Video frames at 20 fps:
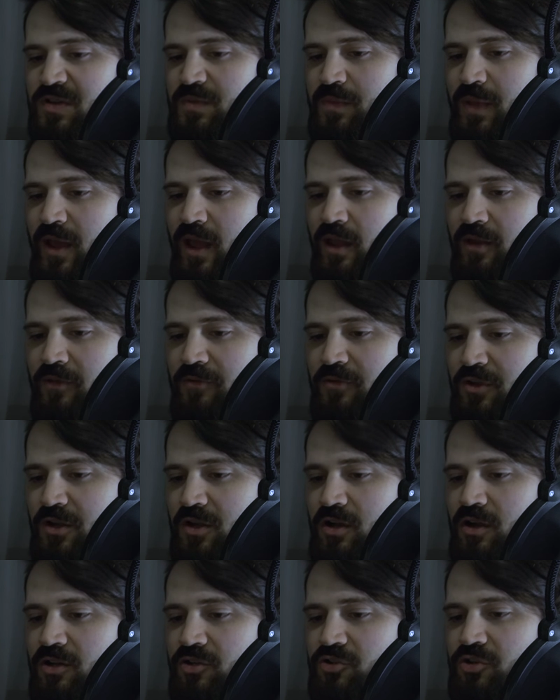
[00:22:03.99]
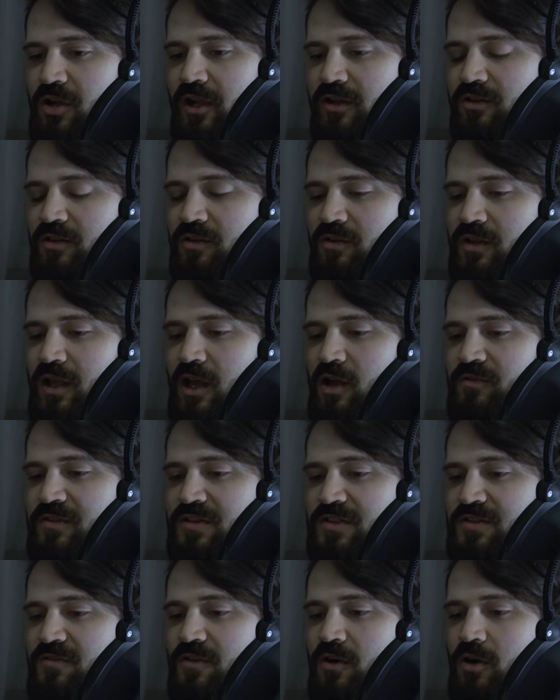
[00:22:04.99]
pay for the contract on
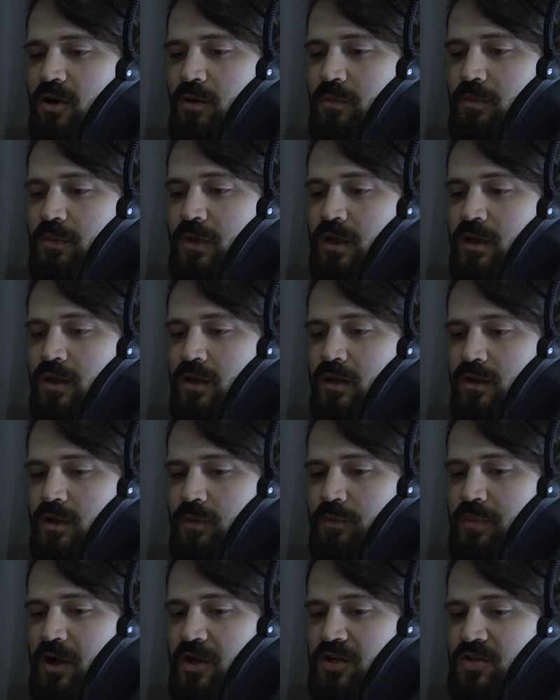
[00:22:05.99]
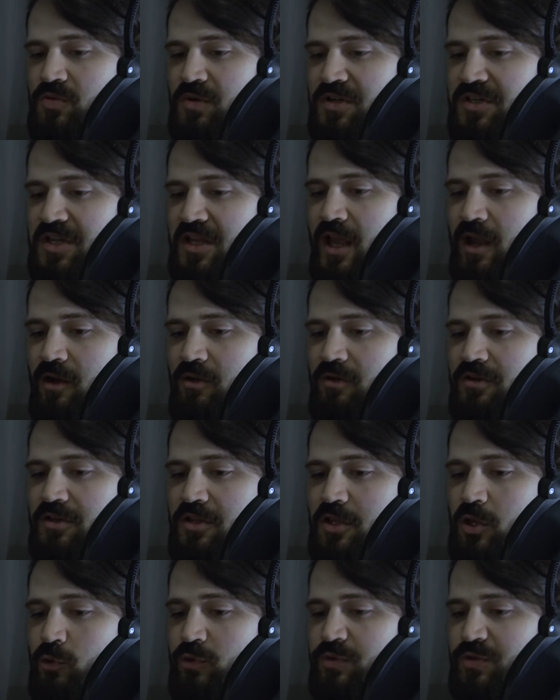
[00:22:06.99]
Galvin's farm, compared to what de Guerin
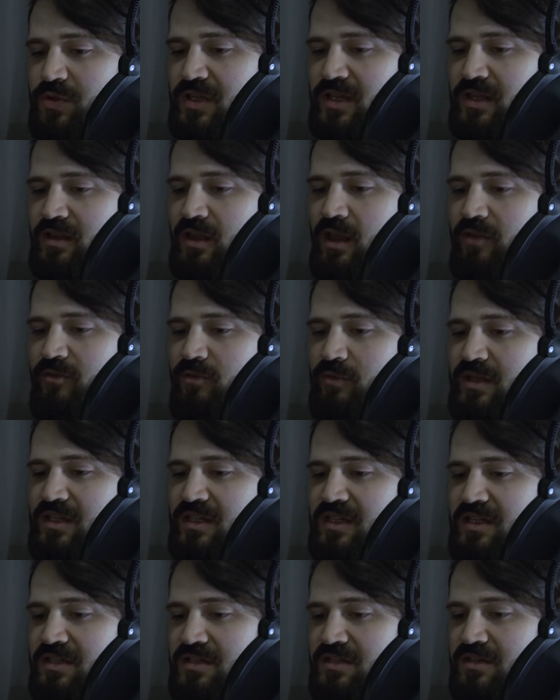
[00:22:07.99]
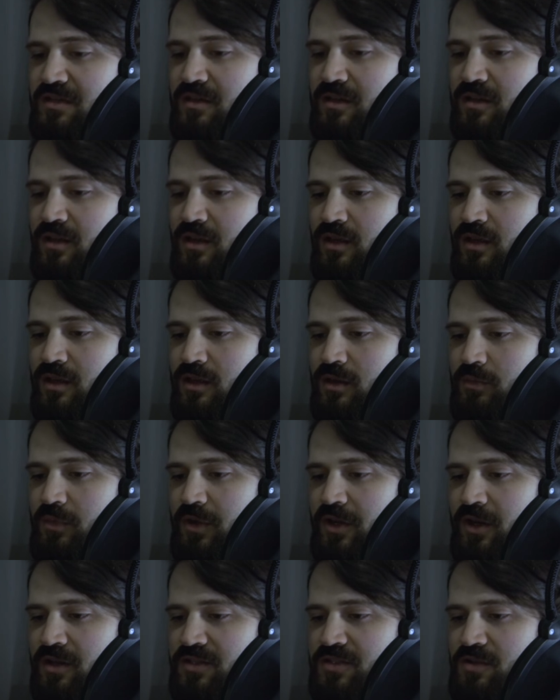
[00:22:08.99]
usually gave him at least, but
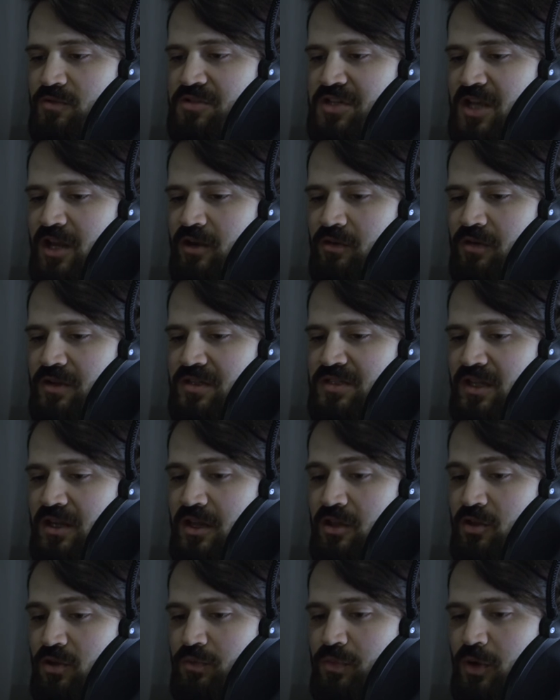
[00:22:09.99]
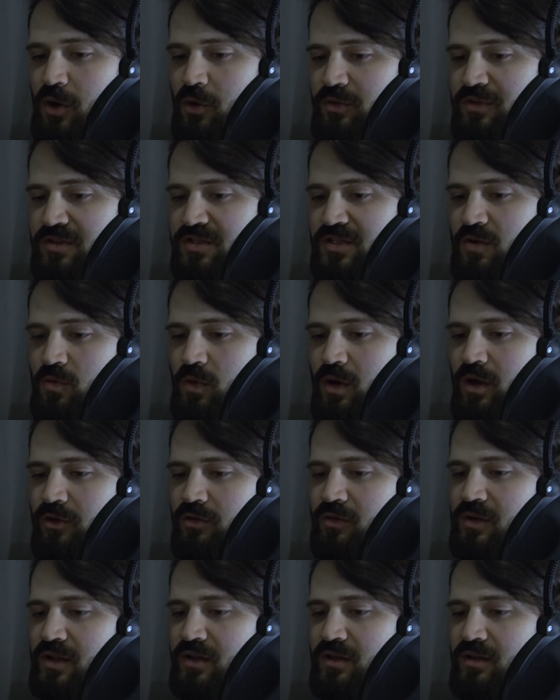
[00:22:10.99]
not so generous that he could both
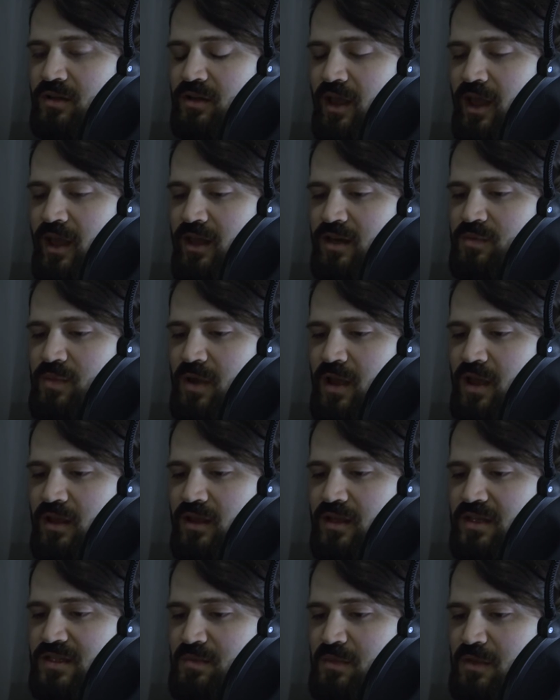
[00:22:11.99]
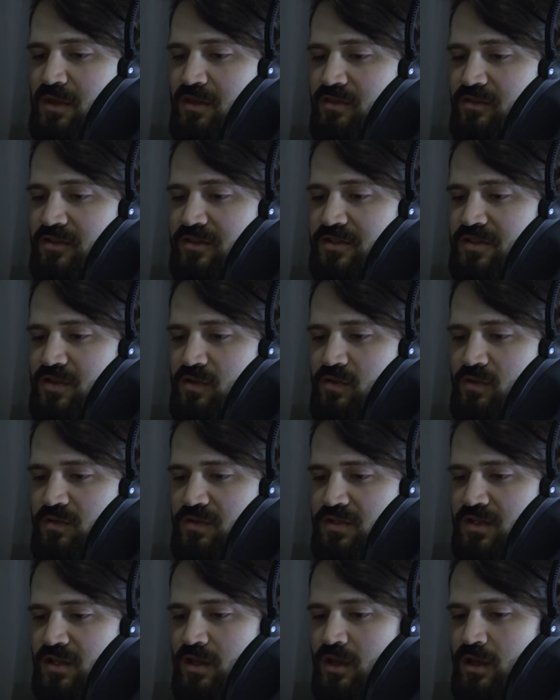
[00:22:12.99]
squander it and pay his monthly dues.